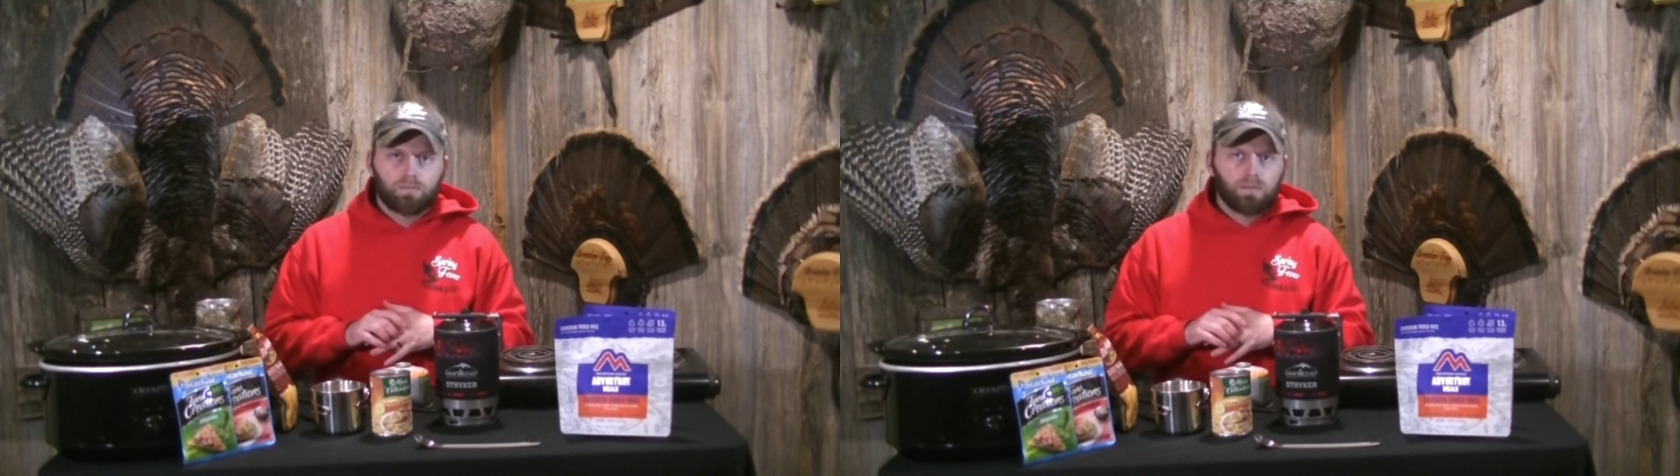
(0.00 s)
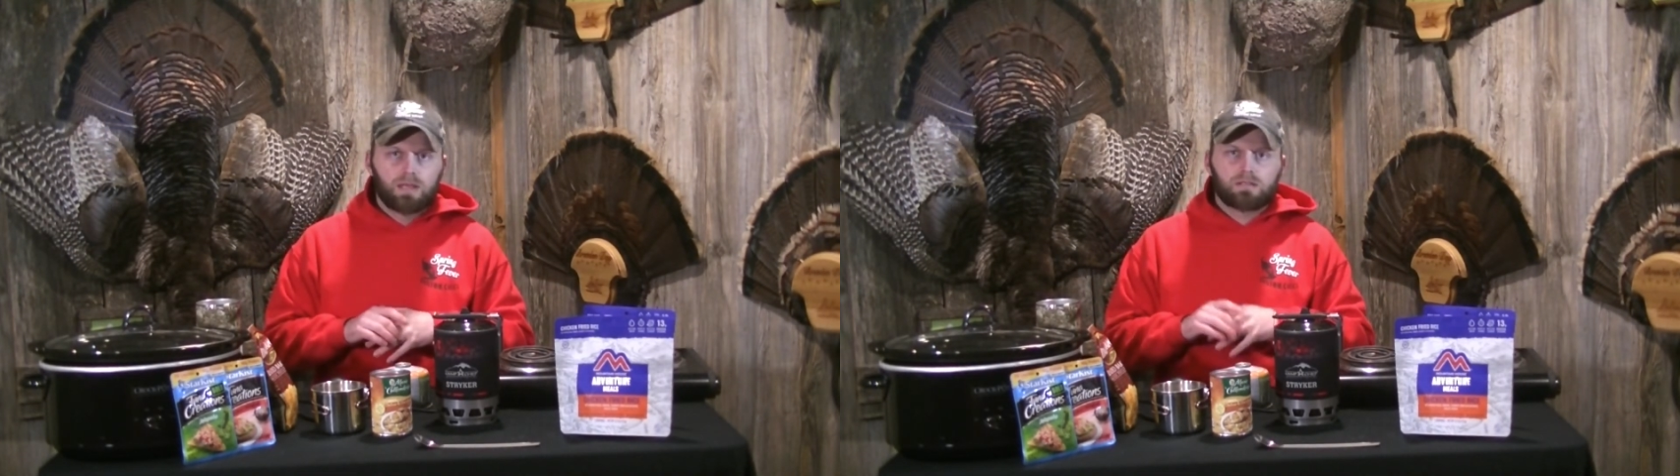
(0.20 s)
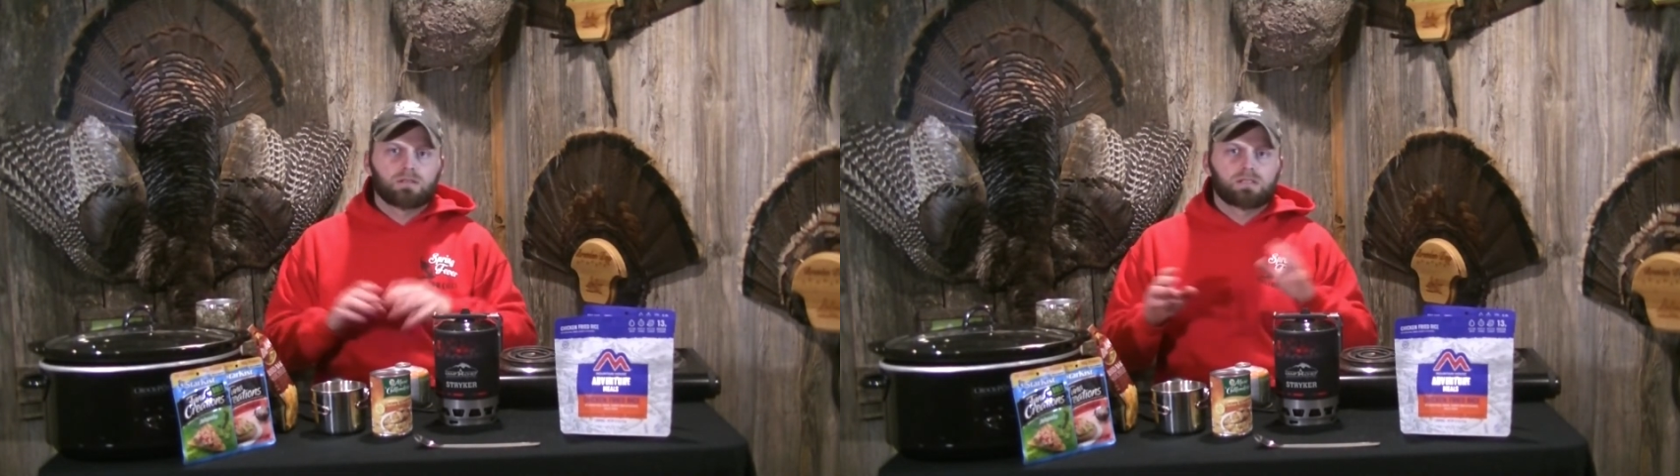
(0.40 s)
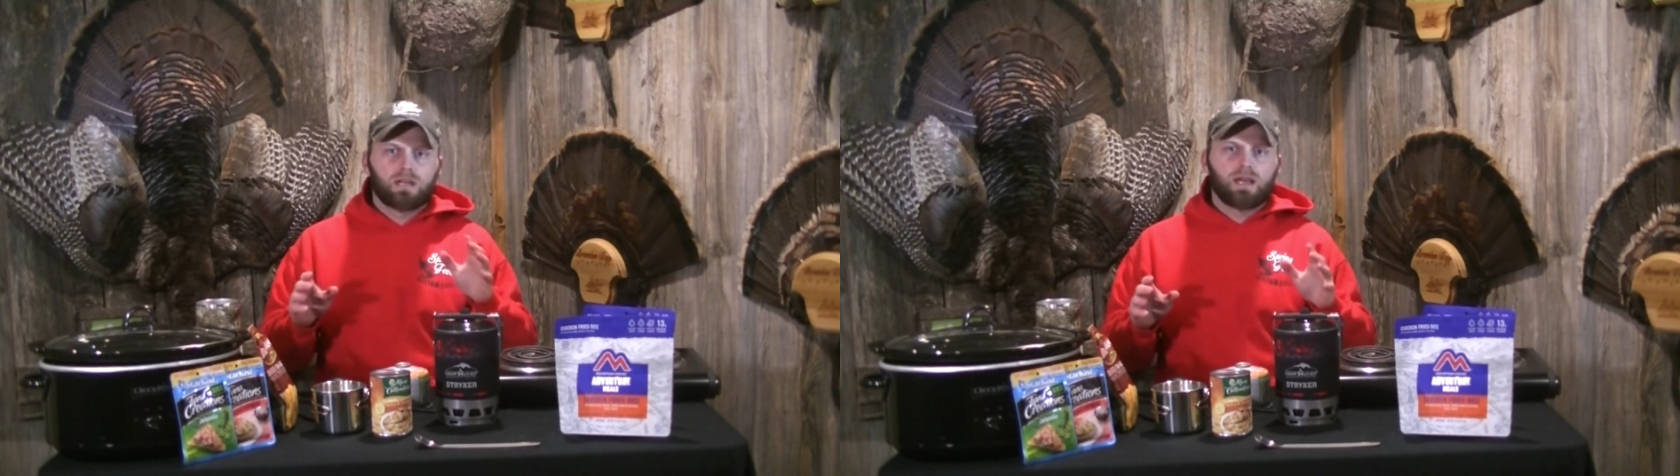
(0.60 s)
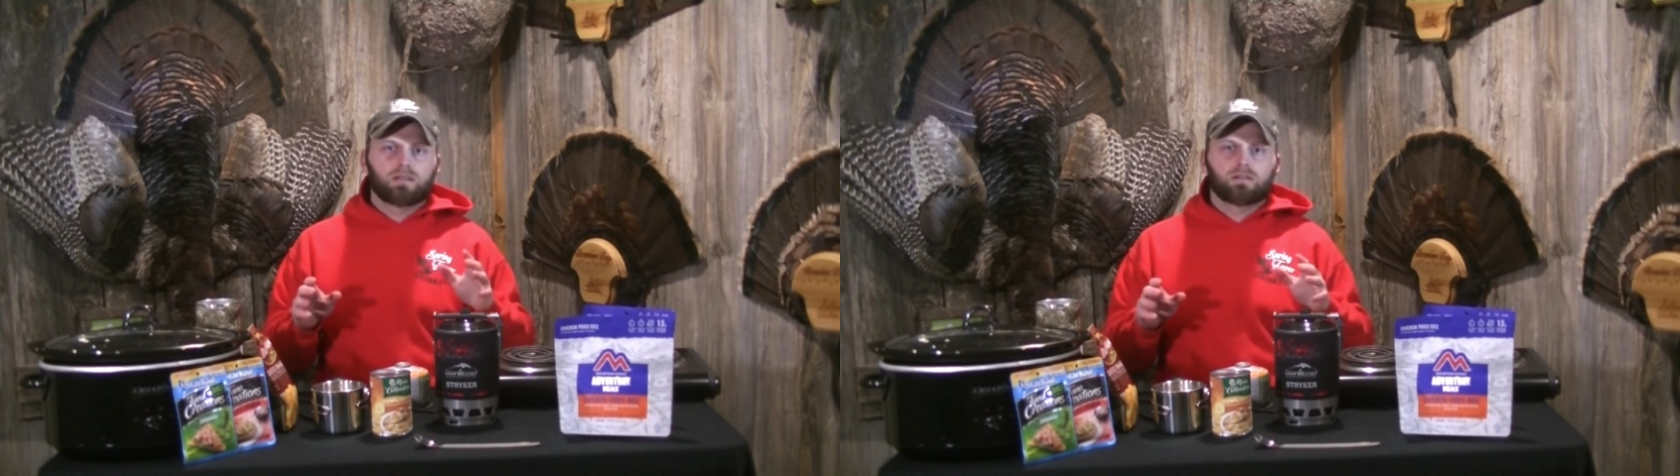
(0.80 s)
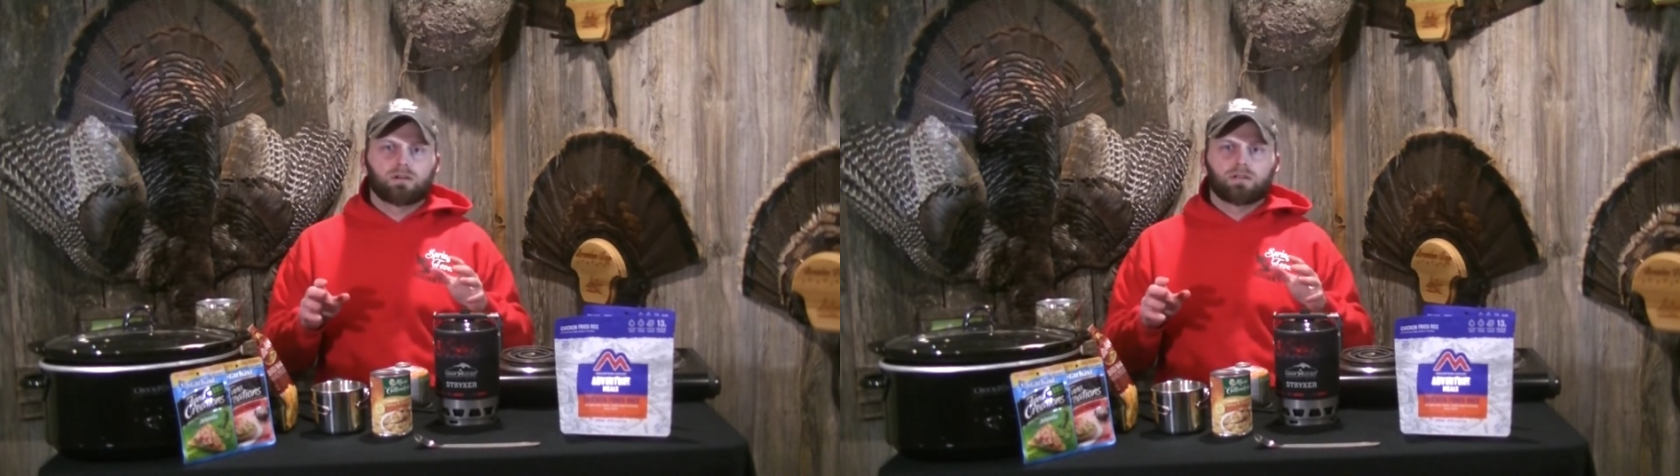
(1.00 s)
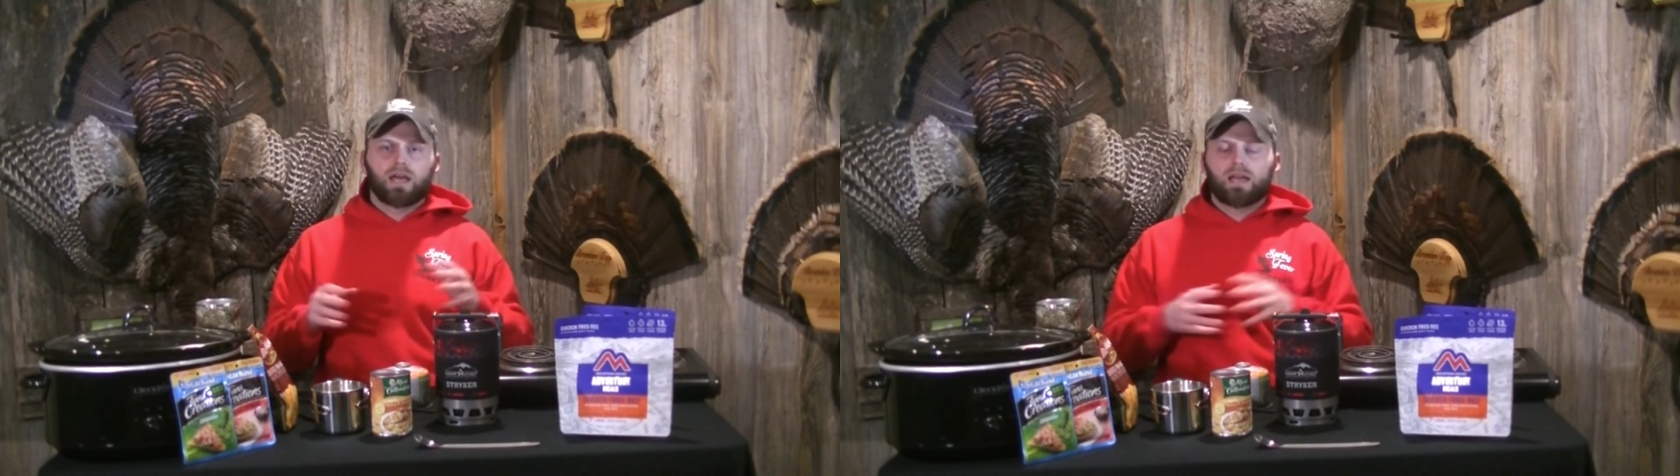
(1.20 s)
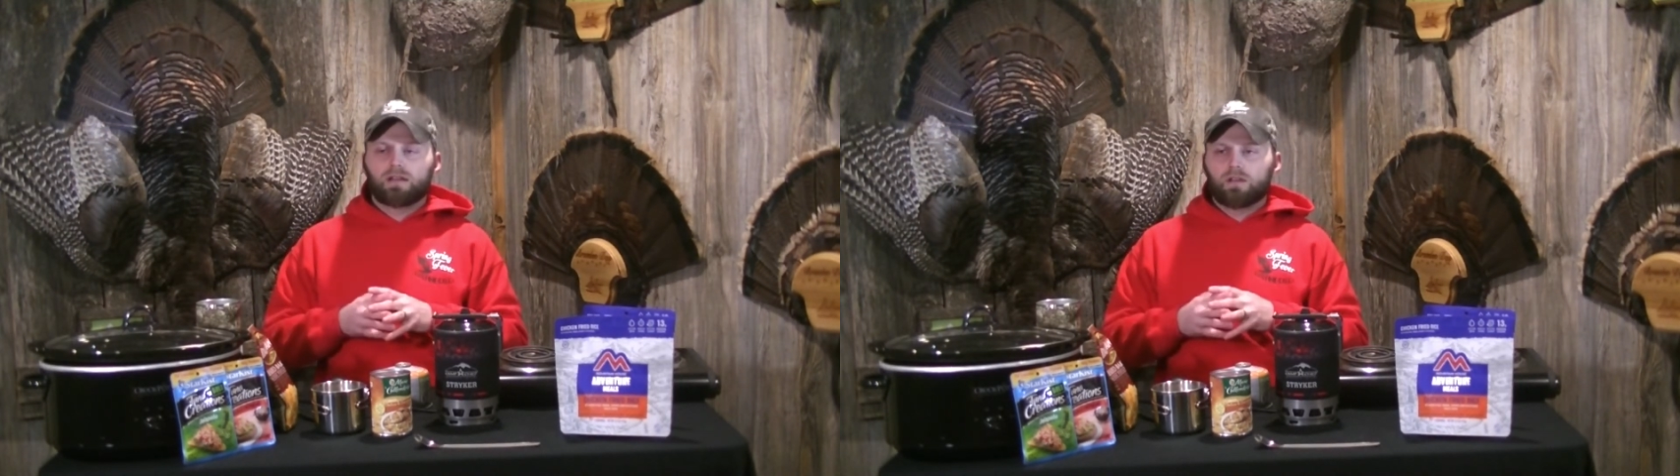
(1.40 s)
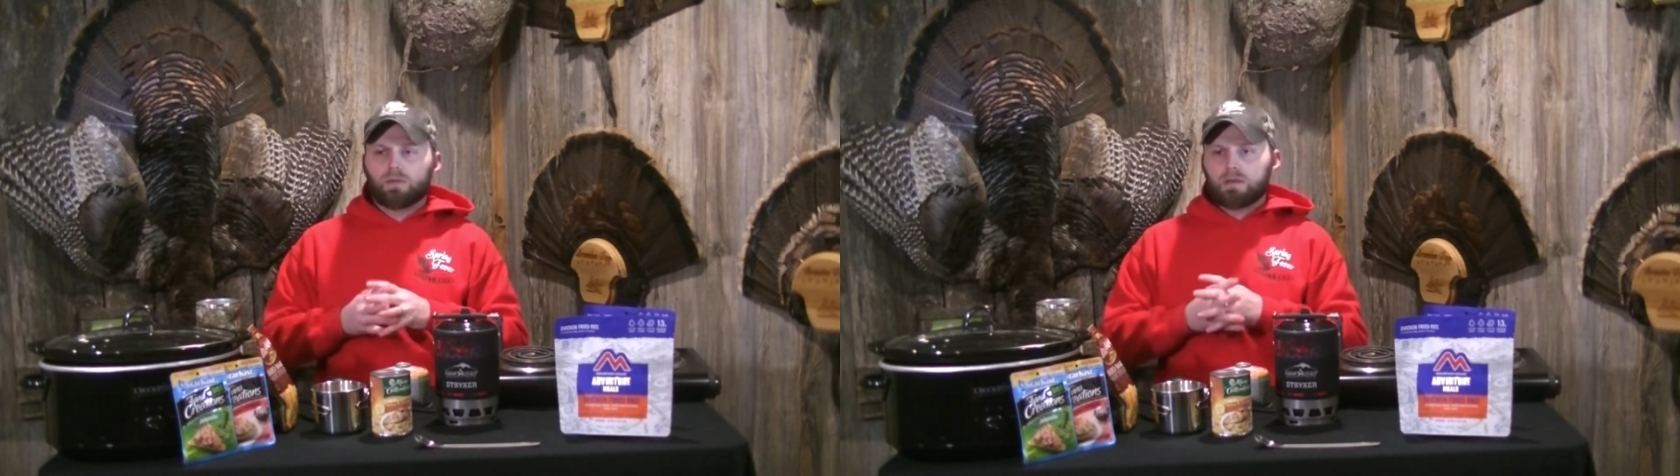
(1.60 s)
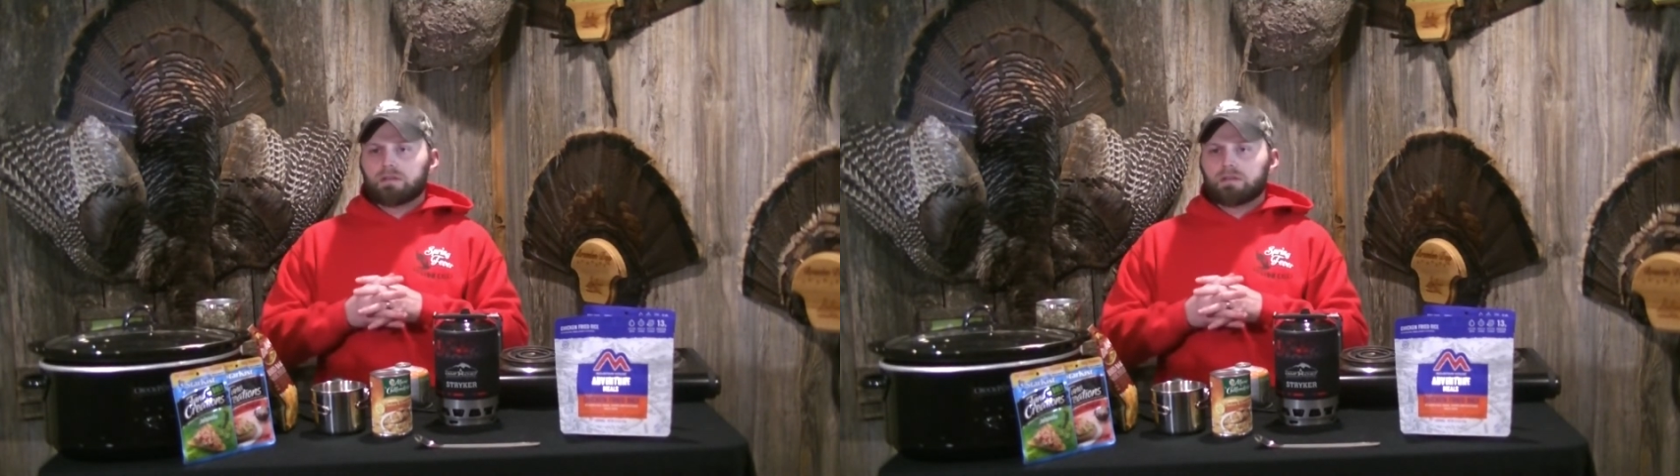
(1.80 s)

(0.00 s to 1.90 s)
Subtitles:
and you can basically stay out there all day.